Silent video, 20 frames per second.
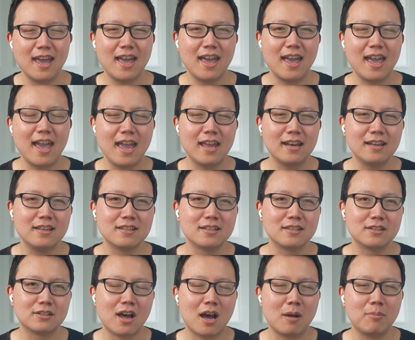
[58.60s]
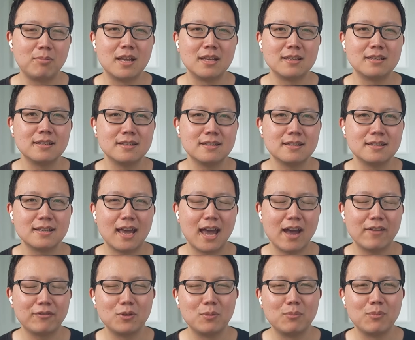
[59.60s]
and his top lessons
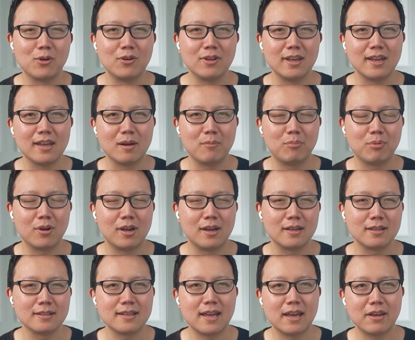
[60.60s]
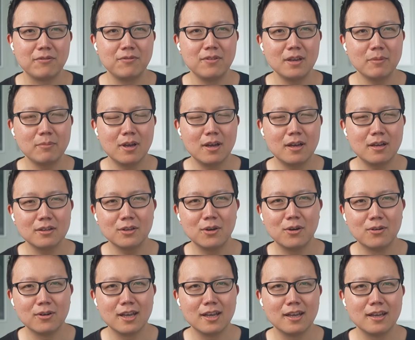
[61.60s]
after building AI products at Figma,
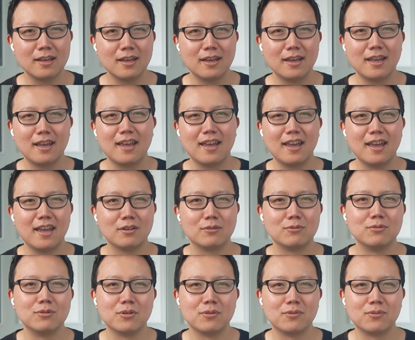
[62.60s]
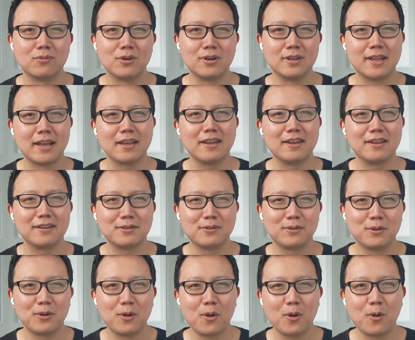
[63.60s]
Coda, and Google for a decade.
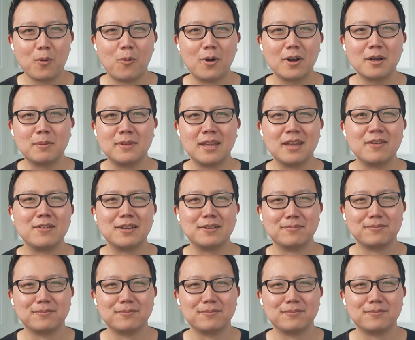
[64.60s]
Welcome, David.